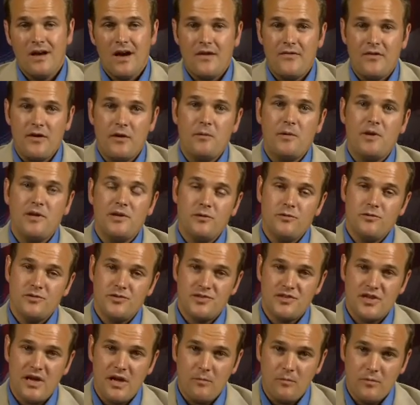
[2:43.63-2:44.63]
I think we can do the
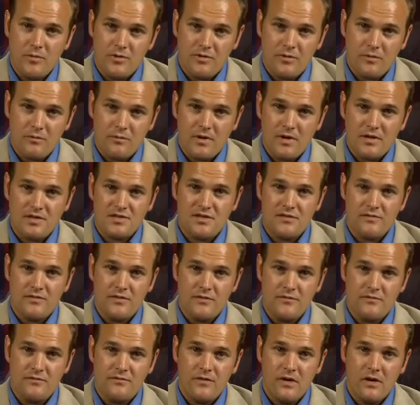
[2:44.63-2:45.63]
same with the rest of
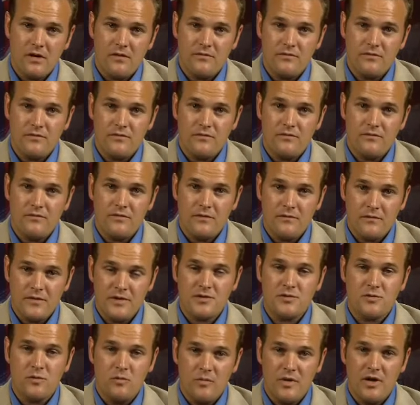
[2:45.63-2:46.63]
the
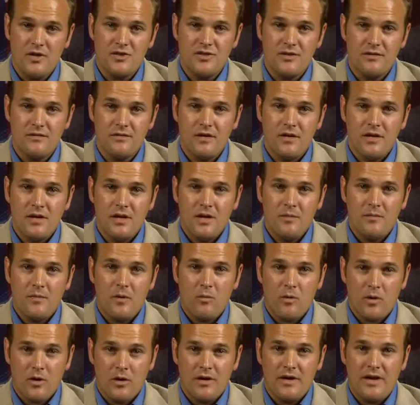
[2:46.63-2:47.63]
fiscal budget,
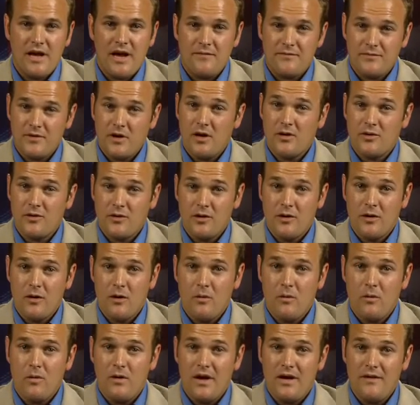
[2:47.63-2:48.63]
but we're going to have to
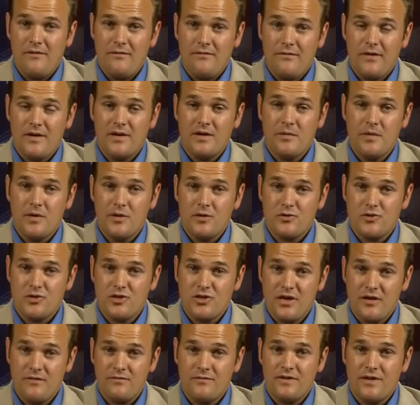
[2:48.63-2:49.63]
undergo a fundamental
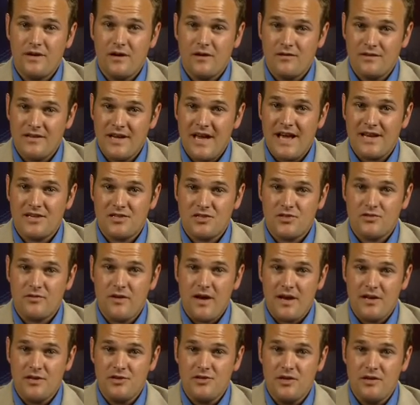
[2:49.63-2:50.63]
shift in our tax
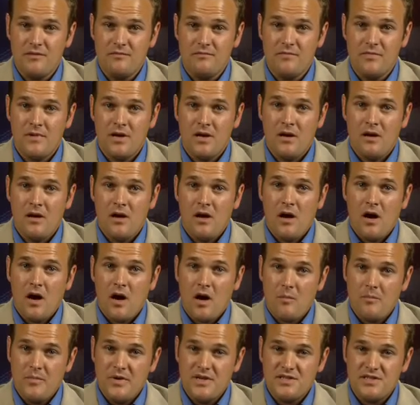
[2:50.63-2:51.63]
strategy.
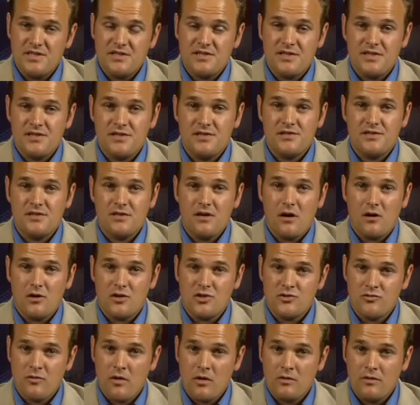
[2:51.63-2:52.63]
Our businesses are
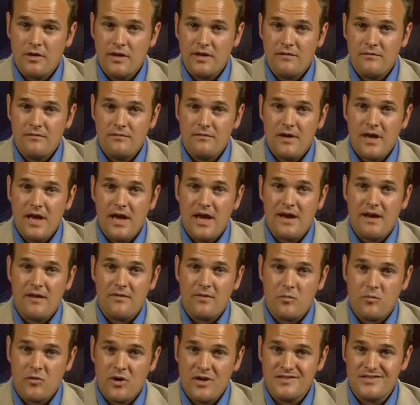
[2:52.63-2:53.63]
struggling, and
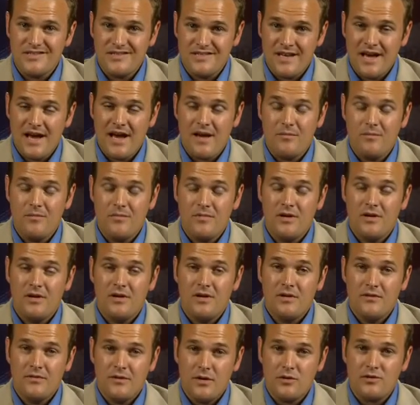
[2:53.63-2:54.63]
at the present time,
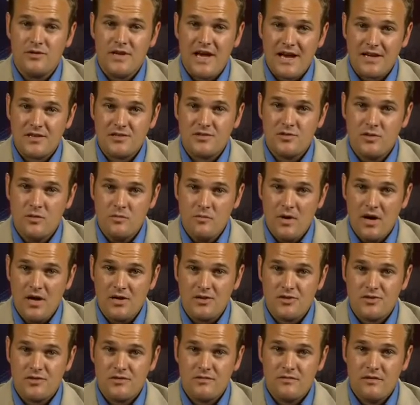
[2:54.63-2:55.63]
they're taxed too
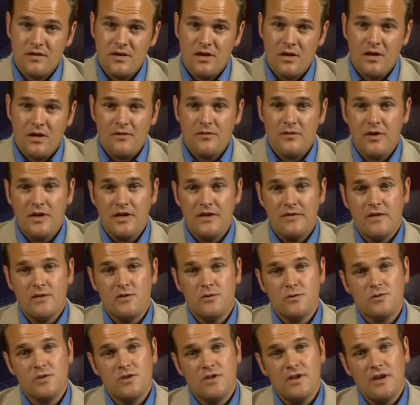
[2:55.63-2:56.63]
much. The
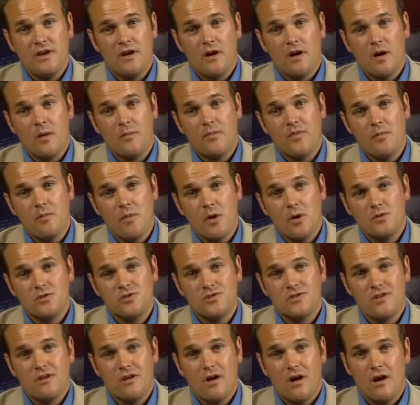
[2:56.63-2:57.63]
individuals who need our help the
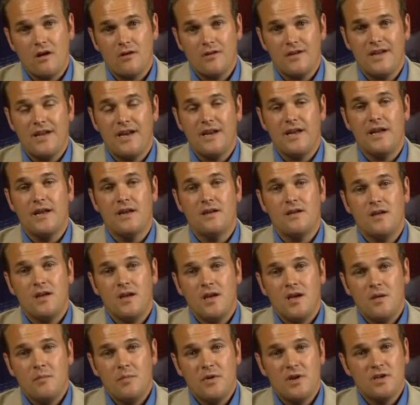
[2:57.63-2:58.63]
most aren't getting it
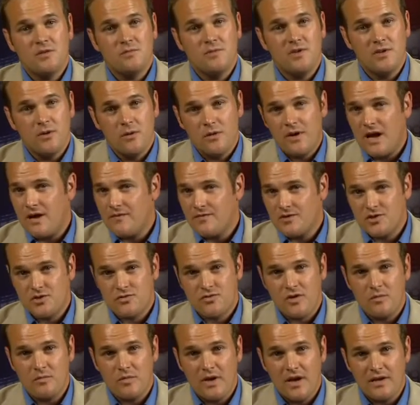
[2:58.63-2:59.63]
because we don't have a
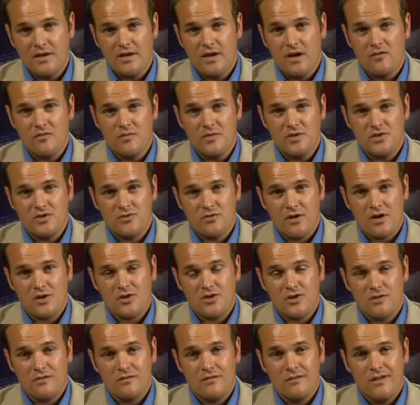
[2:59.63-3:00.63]
streamlined government
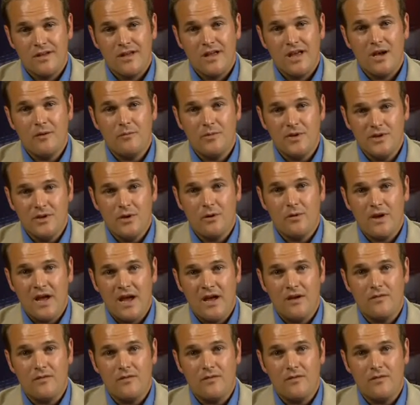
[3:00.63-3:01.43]
structure and we don't